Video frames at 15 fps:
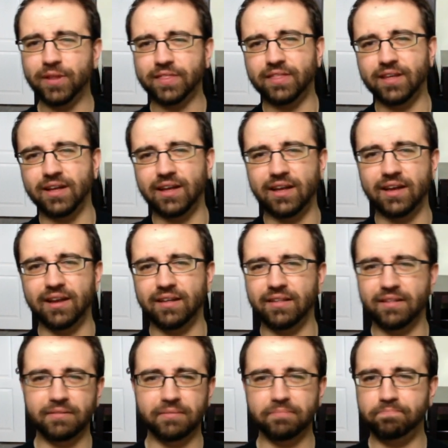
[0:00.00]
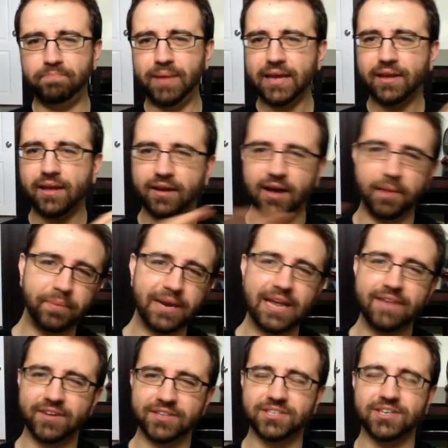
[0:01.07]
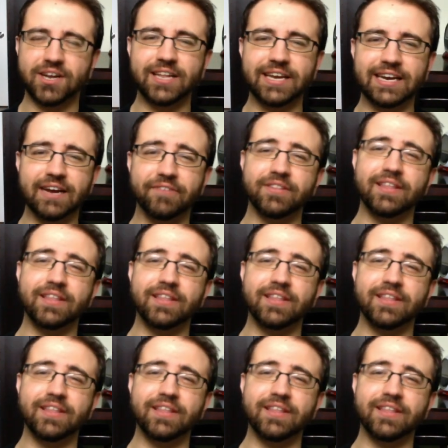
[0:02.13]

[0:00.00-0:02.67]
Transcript: with the big company of Unsullied and